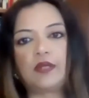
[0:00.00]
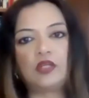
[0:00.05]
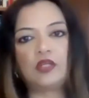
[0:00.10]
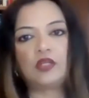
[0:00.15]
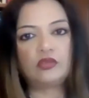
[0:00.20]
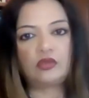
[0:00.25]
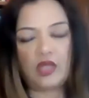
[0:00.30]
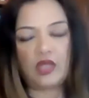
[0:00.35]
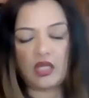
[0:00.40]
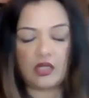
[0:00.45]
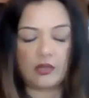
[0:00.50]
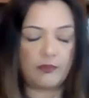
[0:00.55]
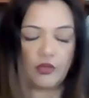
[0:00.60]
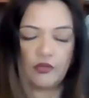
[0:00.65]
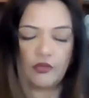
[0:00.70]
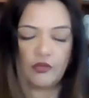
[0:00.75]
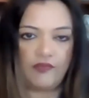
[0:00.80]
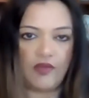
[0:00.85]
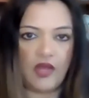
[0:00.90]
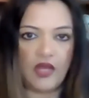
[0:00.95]
but they can
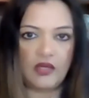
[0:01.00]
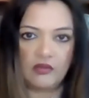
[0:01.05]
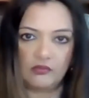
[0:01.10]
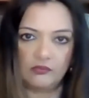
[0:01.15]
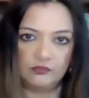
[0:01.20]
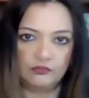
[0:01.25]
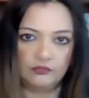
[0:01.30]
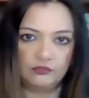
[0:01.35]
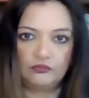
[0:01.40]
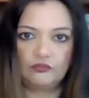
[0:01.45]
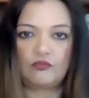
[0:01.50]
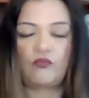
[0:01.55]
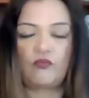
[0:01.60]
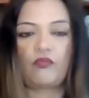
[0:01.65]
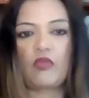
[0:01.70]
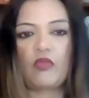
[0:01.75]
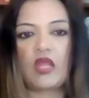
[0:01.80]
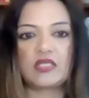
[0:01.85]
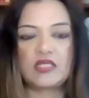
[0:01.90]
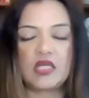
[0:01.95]
both file.
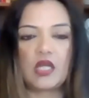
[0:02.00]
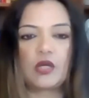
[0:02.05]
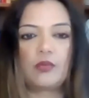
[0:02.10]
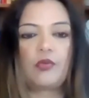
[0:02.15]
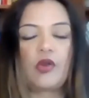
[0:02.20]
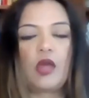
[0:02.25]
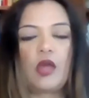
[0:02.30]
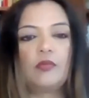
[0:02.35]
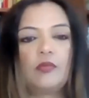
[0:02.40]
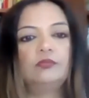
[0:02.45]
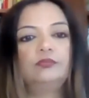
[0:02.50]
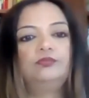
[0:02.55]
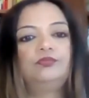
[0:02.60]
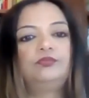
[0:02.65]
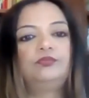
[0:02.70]
It's not a problem.